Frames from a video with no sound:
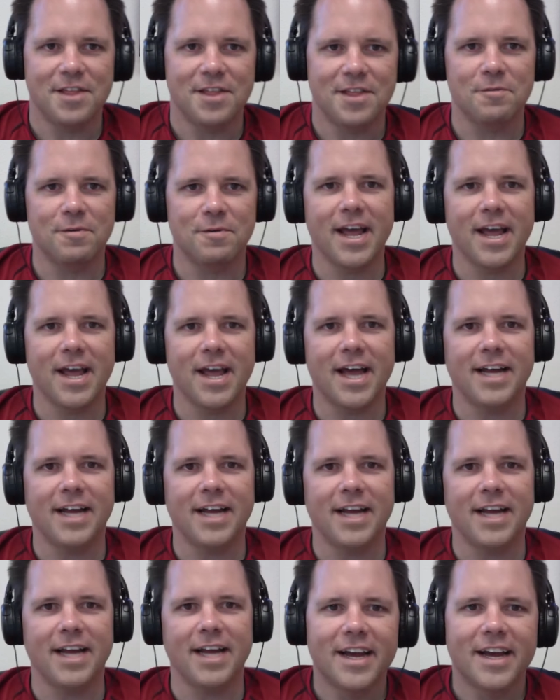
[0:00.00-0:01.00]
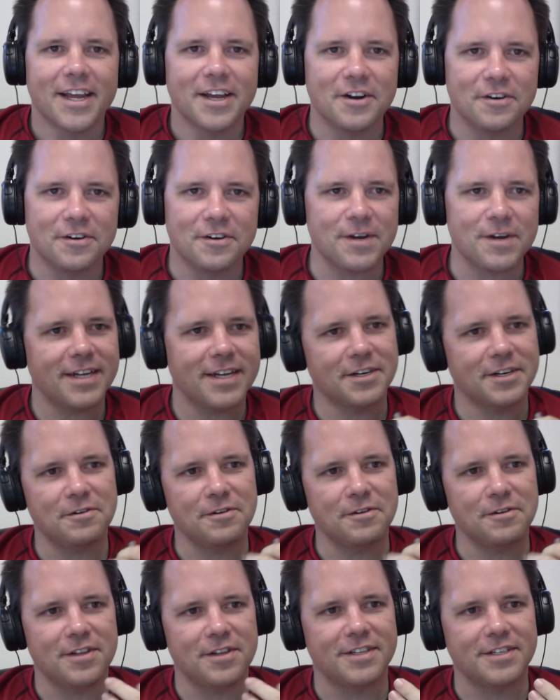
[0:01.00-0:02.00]
had to go. And then we had to go
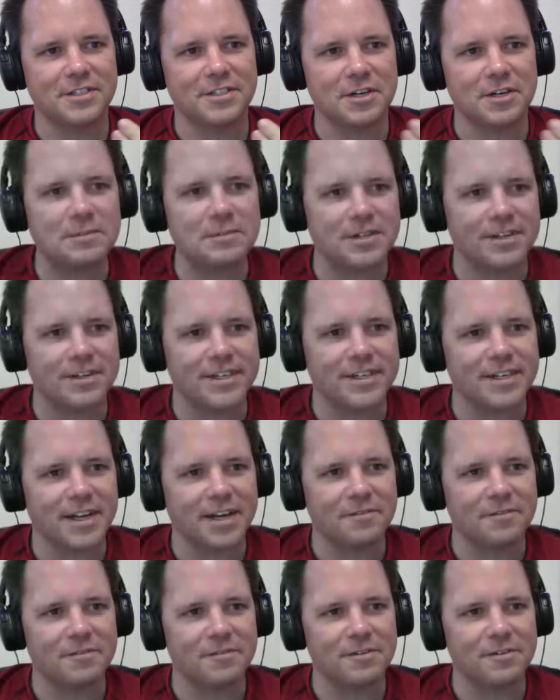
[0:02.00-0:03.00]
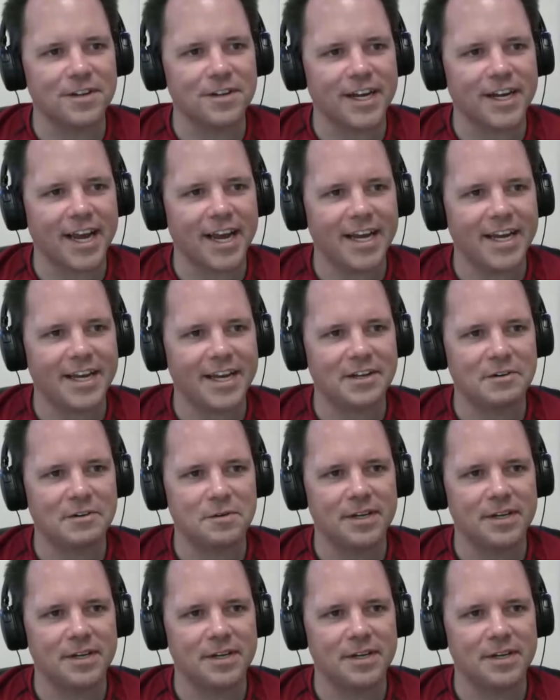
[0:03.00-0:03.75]
to the sculptor, and we were like, hey,